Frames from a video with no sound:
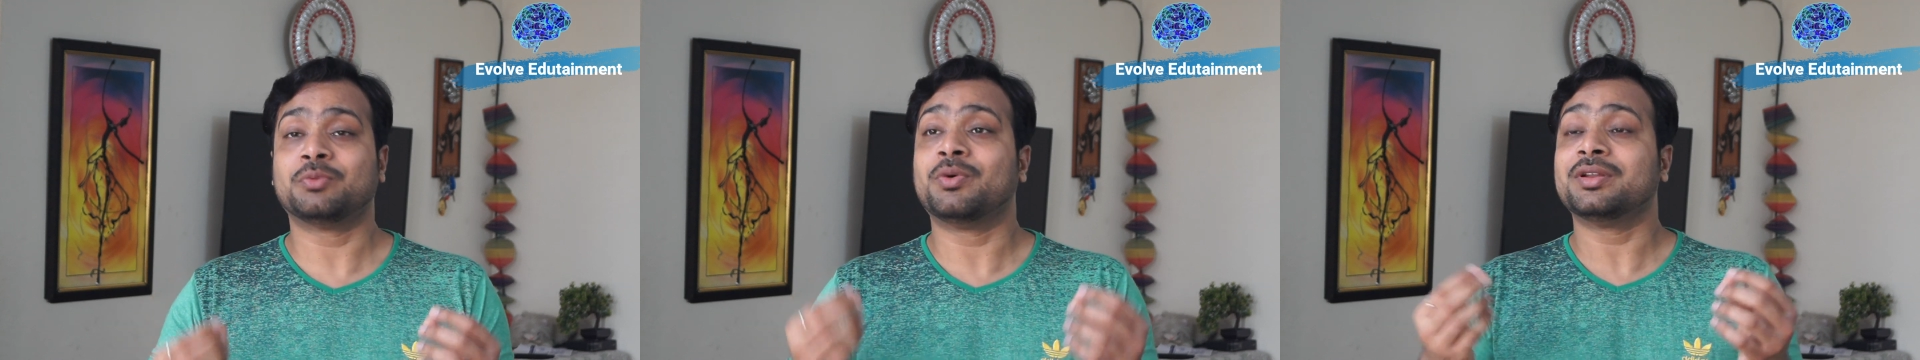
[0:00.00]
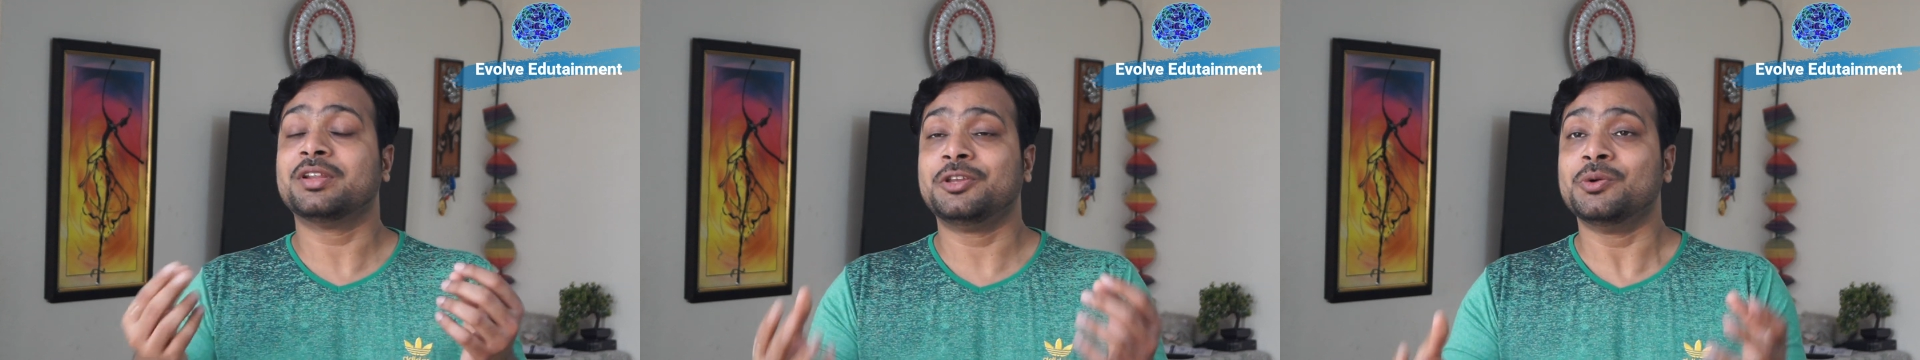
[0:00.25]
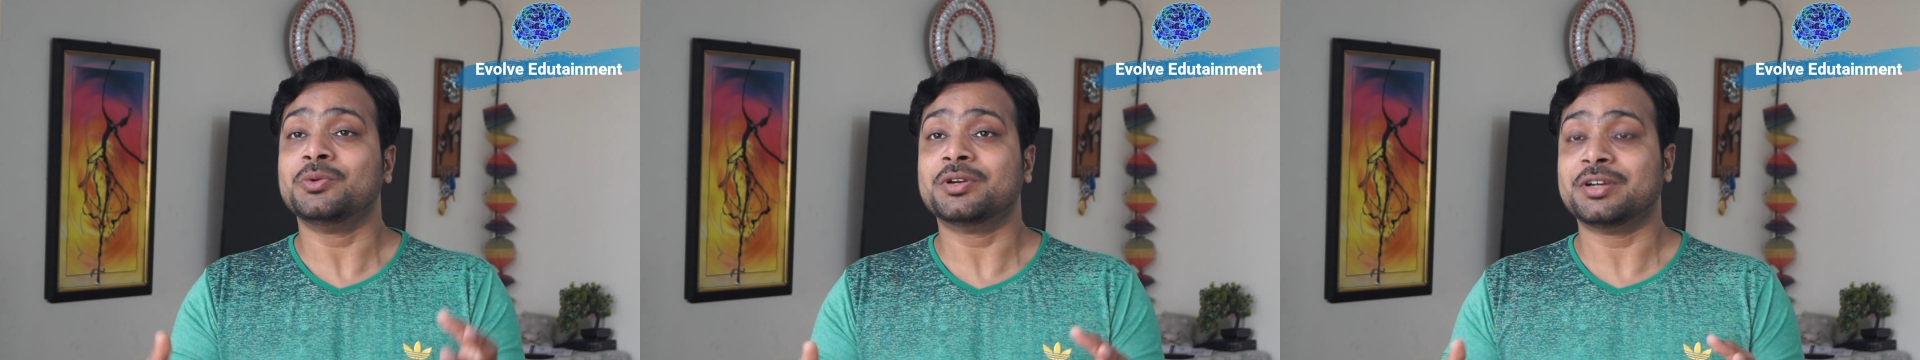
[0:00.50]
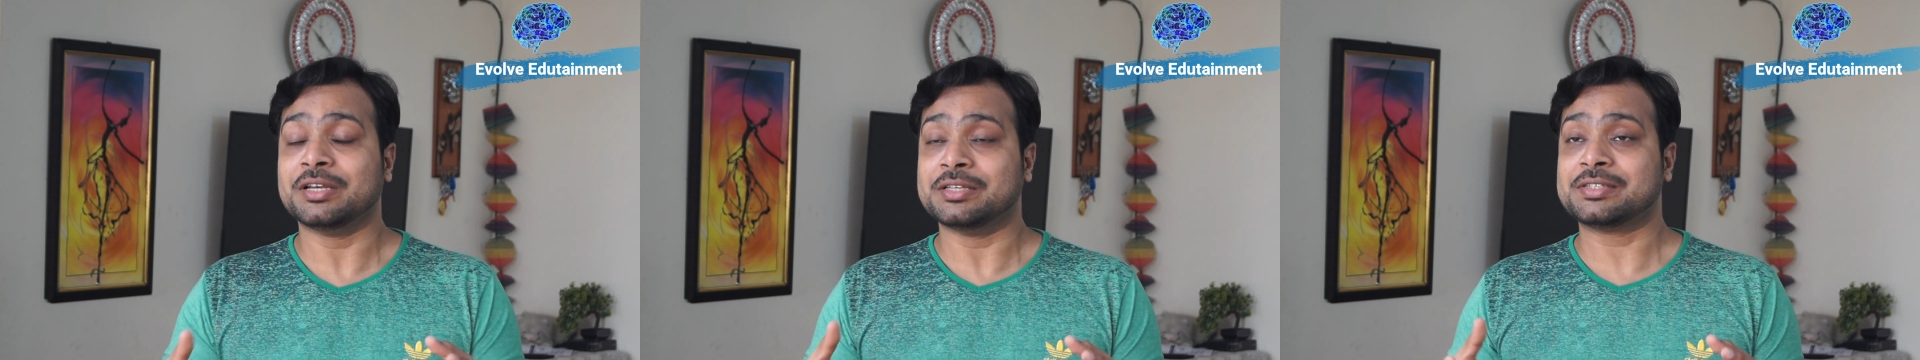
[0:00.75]
what the tutor
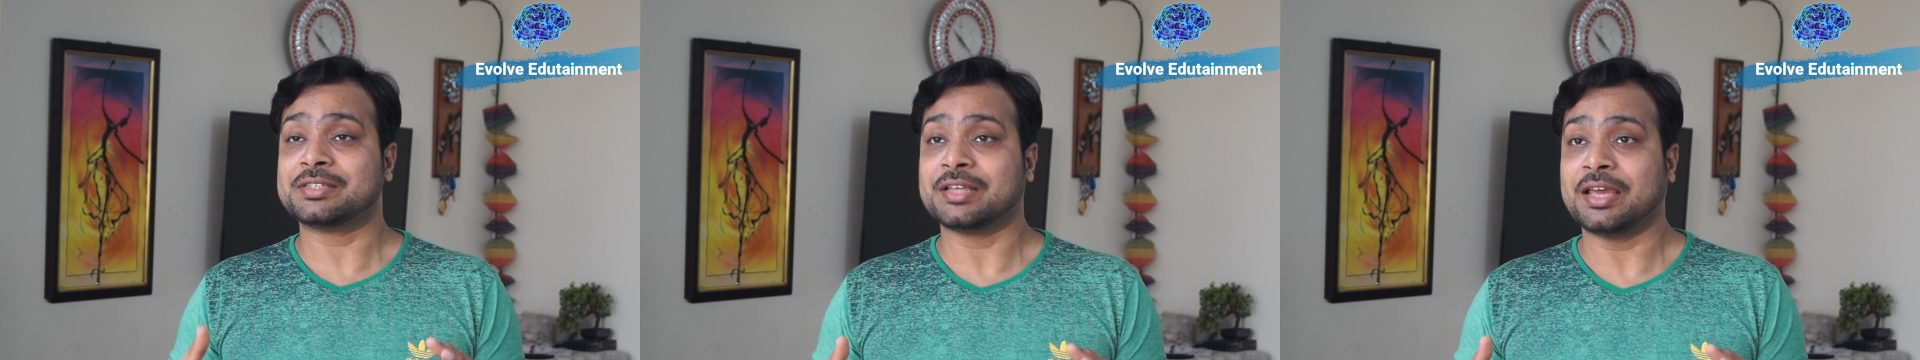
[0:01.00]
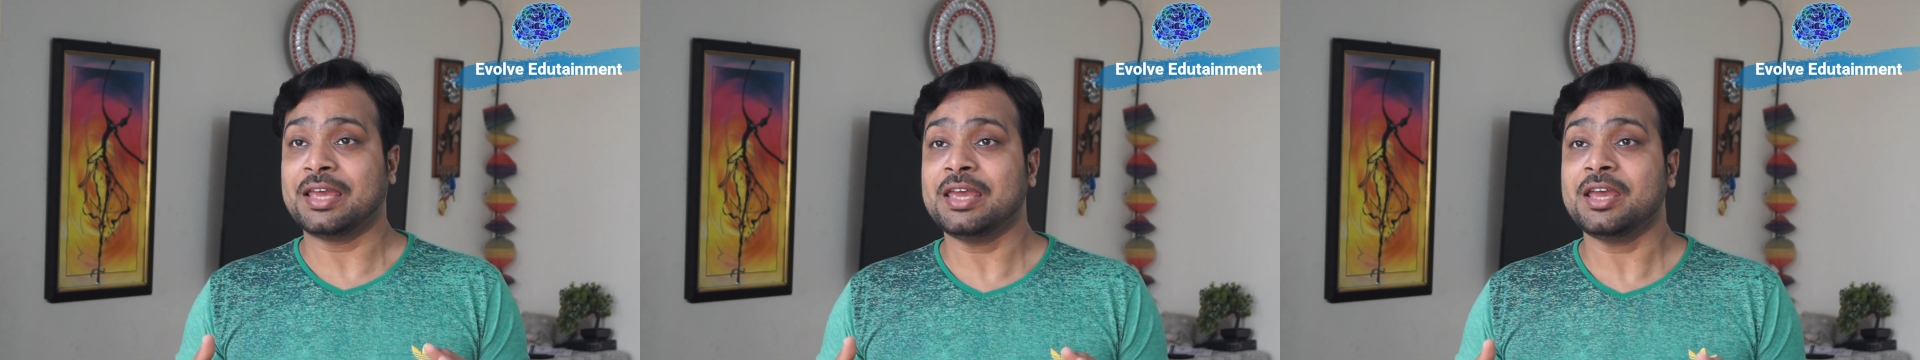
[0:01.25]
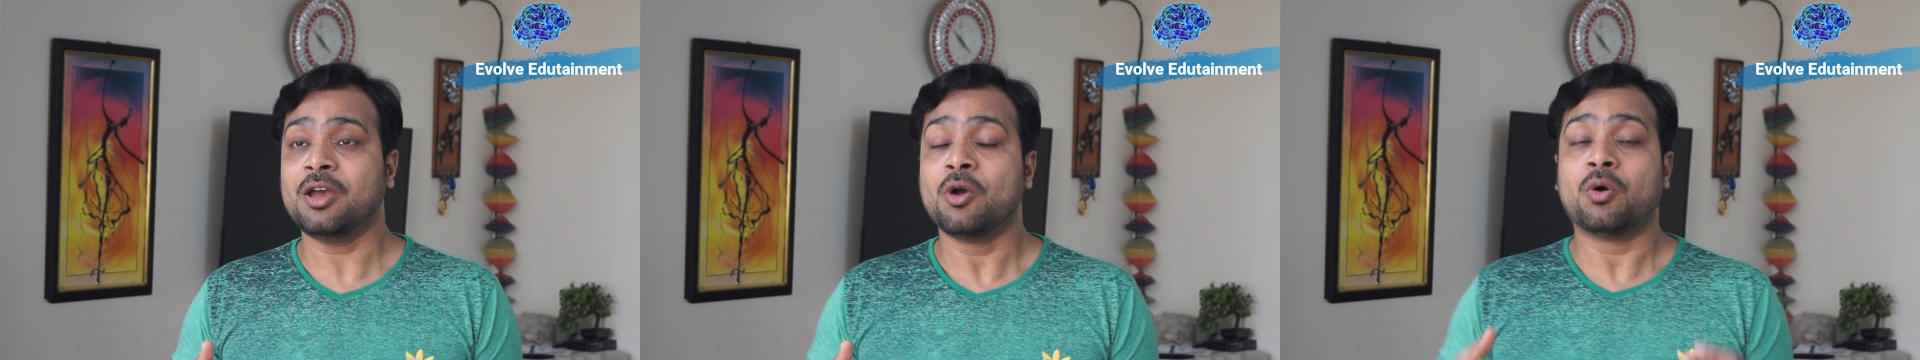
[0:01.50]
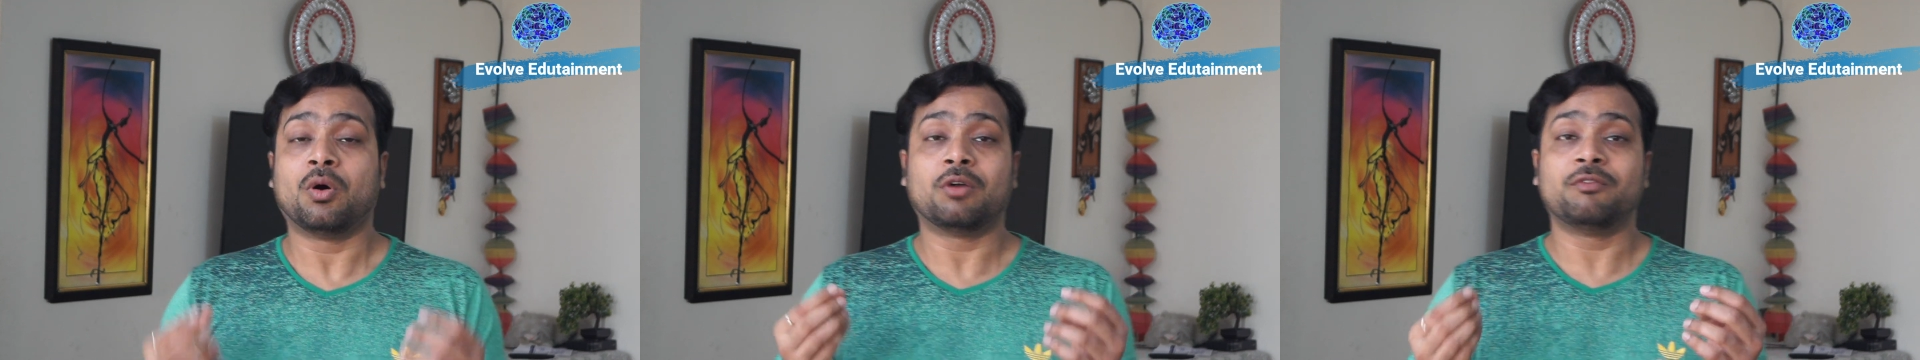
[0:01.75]
is saying, or